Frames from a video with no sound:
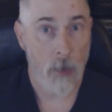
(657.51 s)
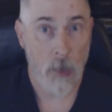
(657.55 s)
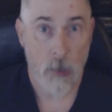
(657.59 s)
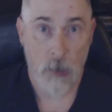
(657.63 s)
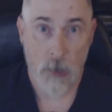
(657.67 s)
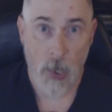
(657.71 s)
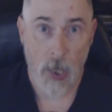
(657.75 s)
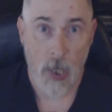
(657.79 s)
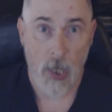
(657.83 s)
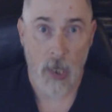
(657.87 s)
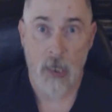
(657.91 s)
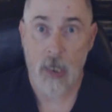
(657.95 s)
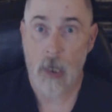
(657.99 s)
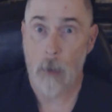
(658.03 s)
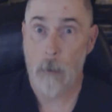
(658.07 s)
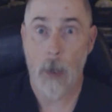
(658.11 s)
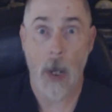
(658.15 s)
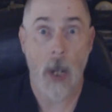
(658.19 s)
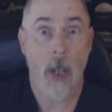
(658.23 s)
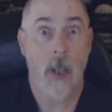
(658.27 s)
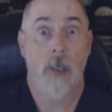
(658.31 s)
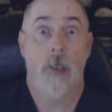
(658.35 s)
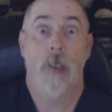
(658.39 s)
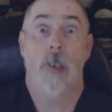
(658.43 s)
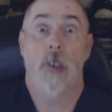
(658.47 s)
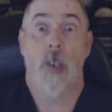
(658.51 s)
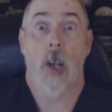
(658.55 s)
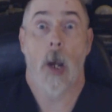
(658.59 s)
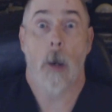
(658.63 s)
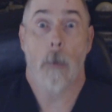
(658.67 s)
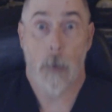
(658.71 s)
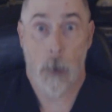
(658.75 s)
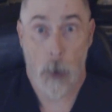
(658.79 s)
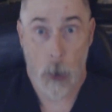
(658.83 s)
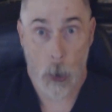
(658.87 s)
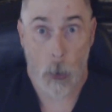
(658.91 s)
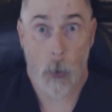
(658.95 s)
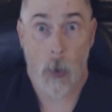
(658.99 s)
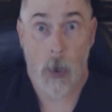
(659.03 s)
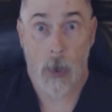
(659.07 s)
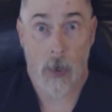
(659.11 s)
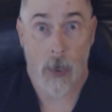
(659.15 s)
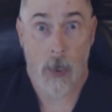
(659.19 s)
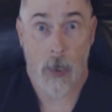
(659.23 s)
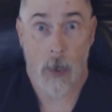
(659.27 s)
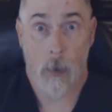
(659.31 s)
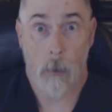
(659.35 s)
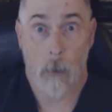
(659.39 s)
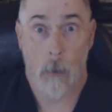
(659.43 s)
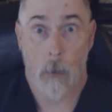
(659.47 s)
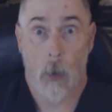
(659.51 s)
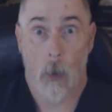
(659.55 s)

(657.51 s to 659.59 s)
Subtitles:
things. I'm not going to stop doing them